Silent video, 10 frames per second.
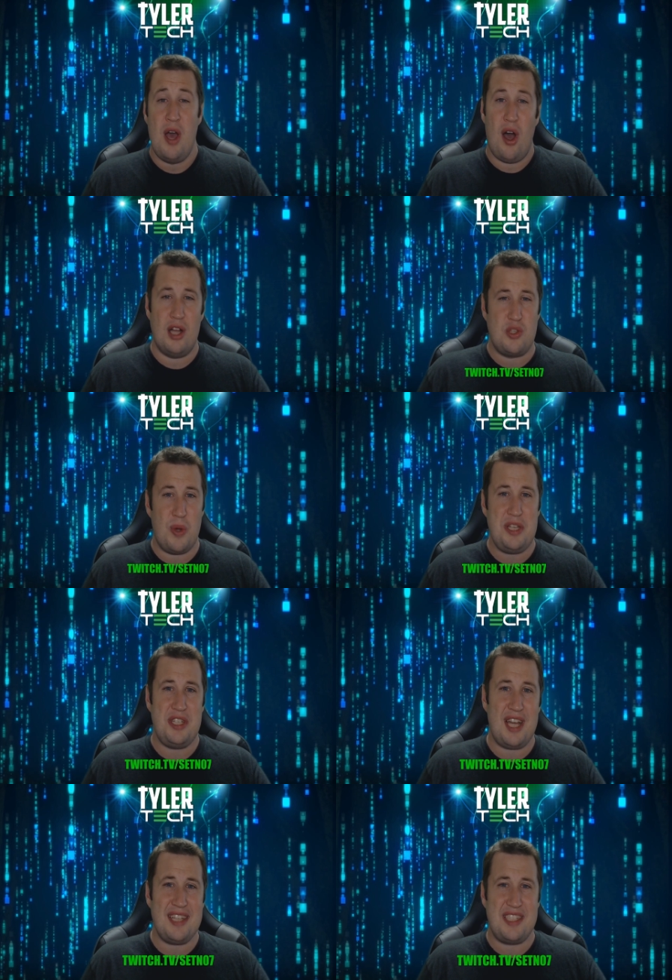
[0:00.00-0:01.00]
on
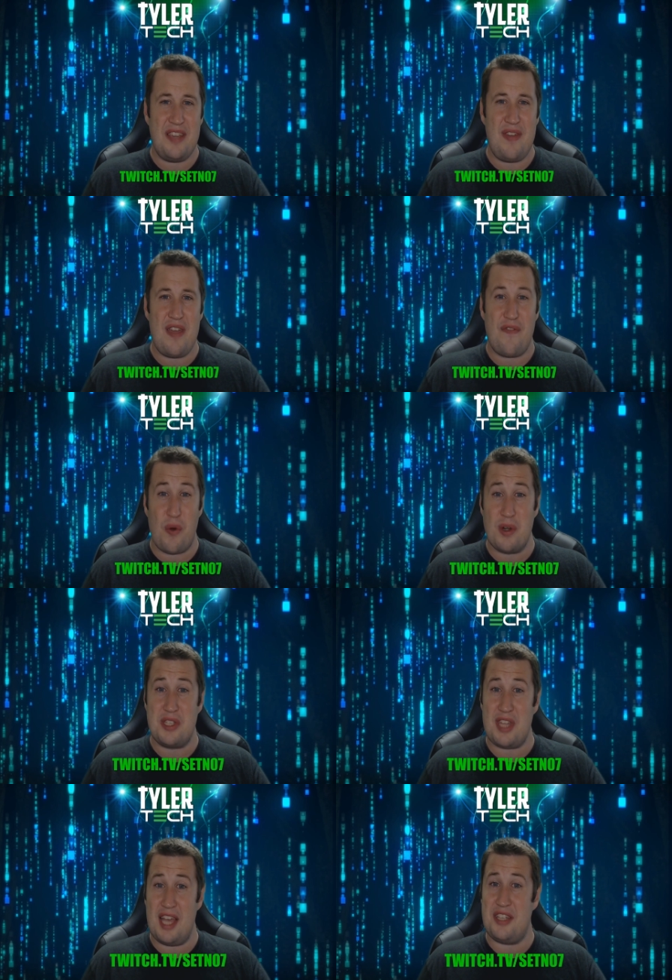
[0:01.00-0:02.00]

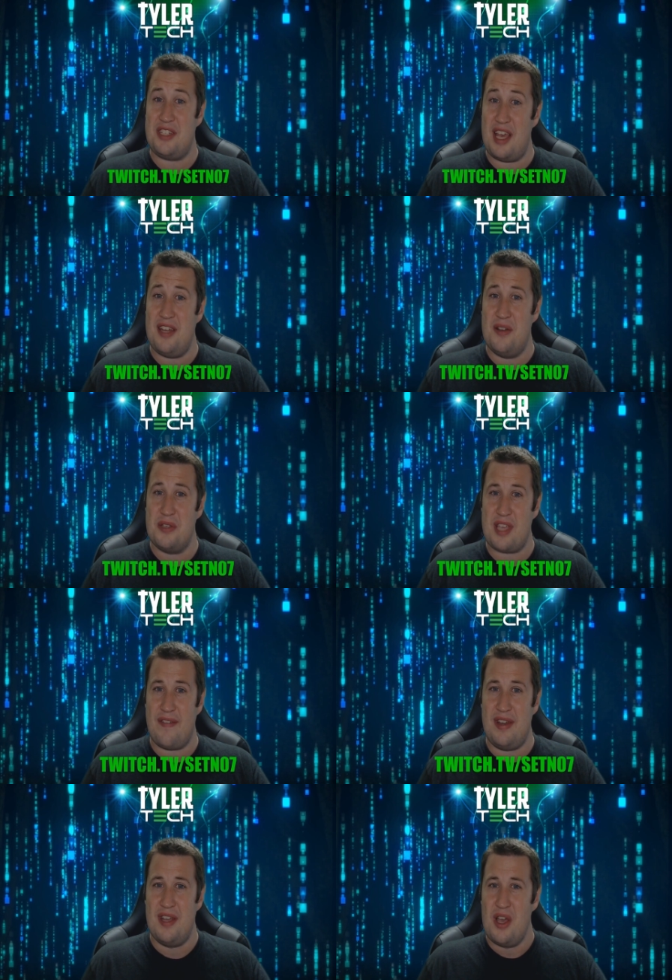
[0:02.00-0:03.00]
twitch.tv/setn07.
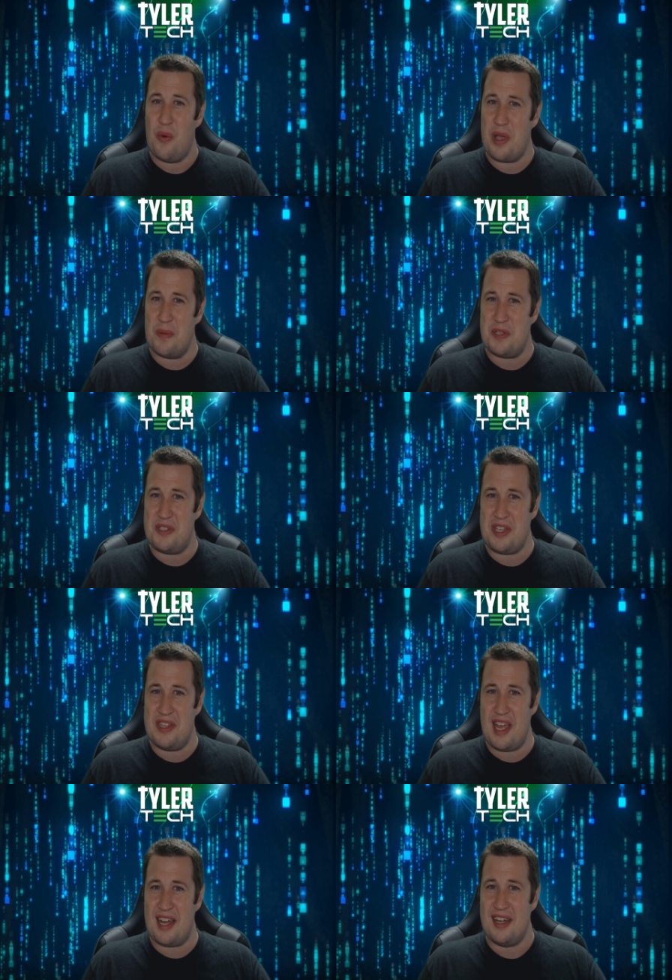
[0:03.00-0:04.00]
We hope to see you
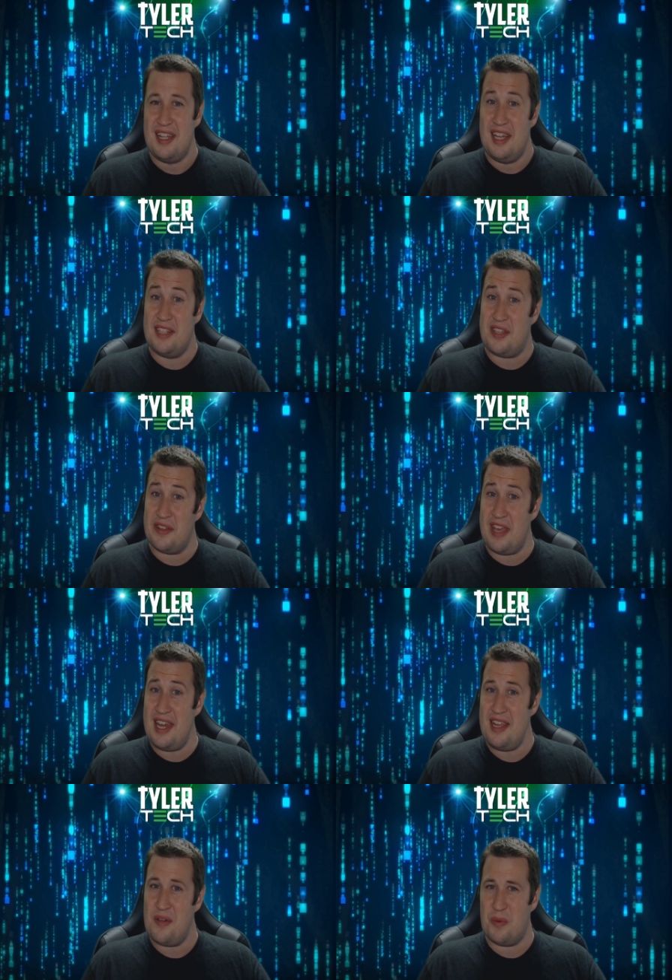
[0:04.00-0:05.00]
there. Until then,
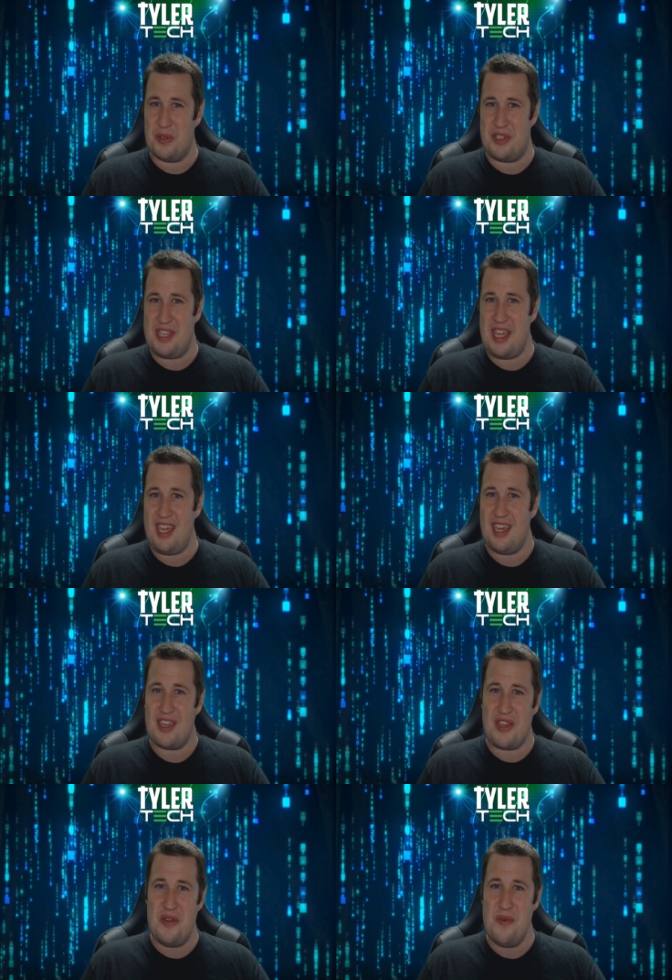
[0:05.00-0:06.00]
we'll see you